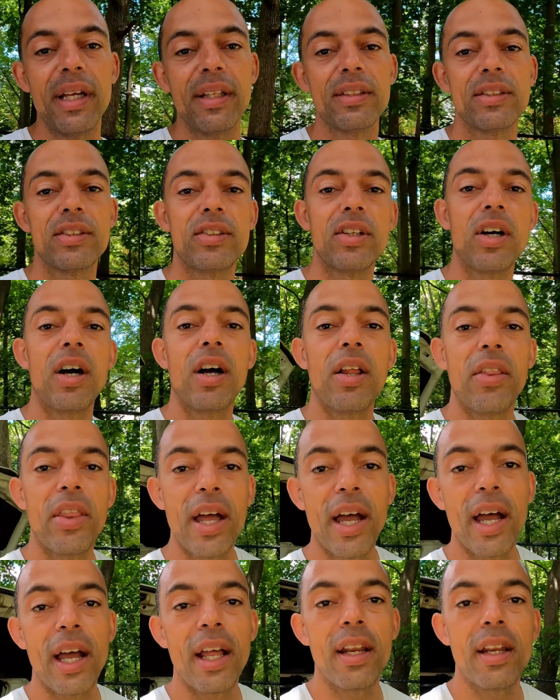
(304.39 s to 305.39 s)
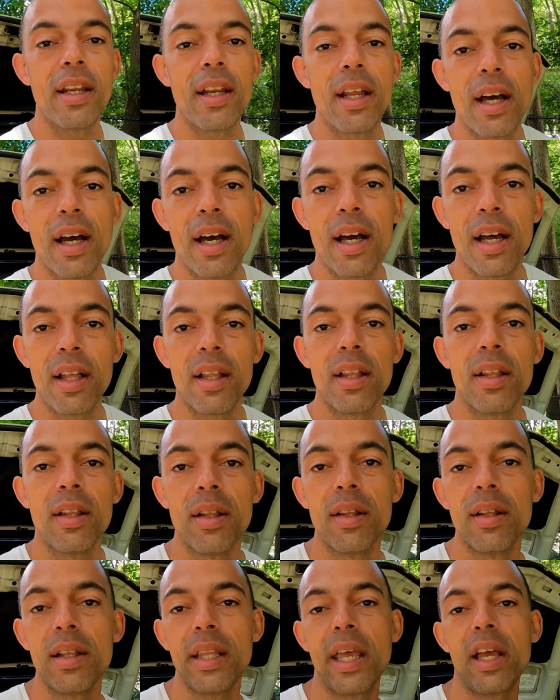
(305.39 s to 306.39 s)
install that
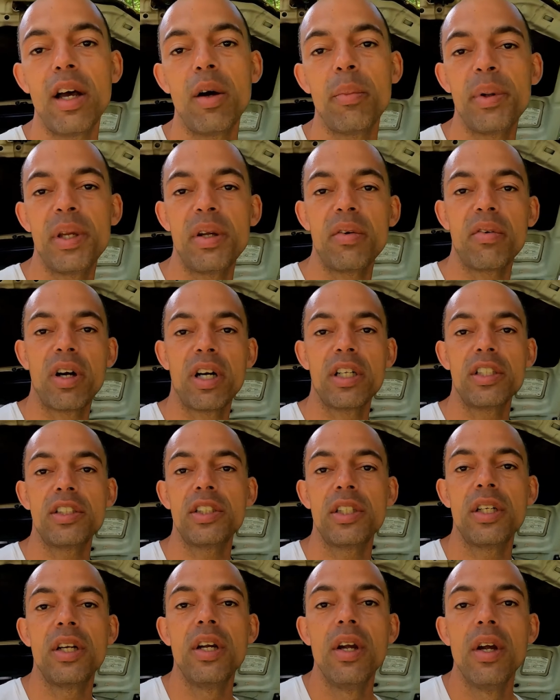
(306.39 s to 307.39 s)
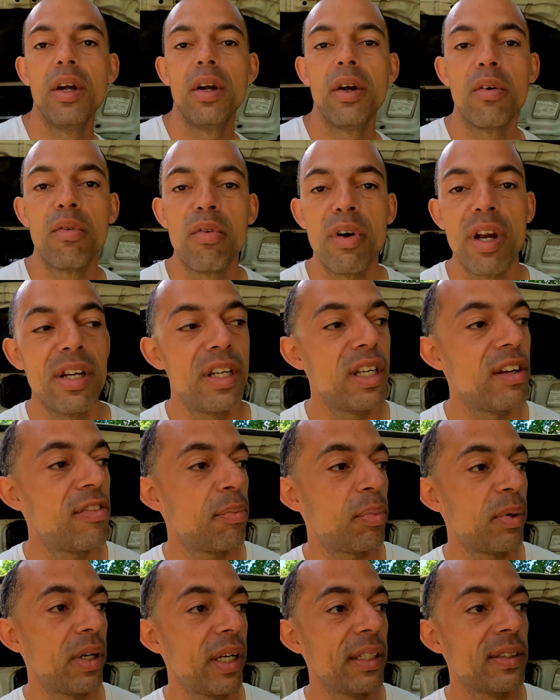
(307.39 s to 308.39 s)
Lael Beatrush rear diff
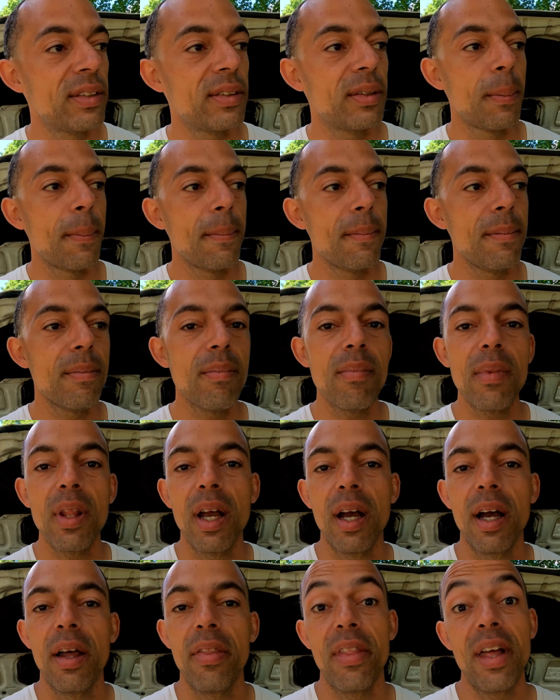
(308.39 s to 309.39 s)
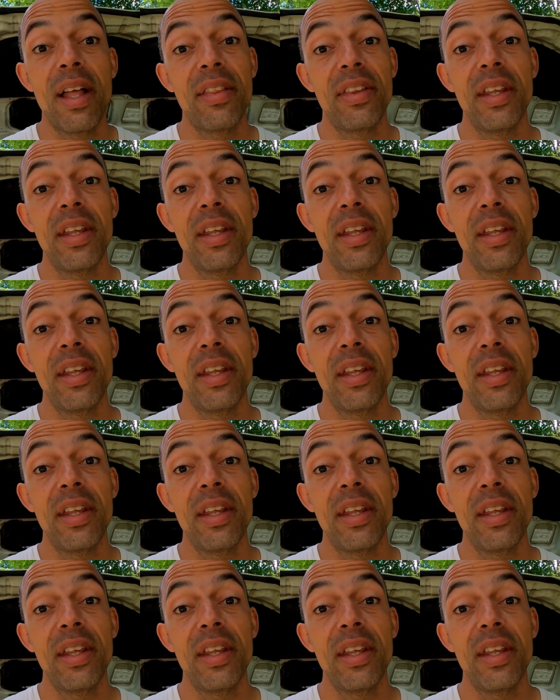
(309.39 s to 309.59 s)
brace. That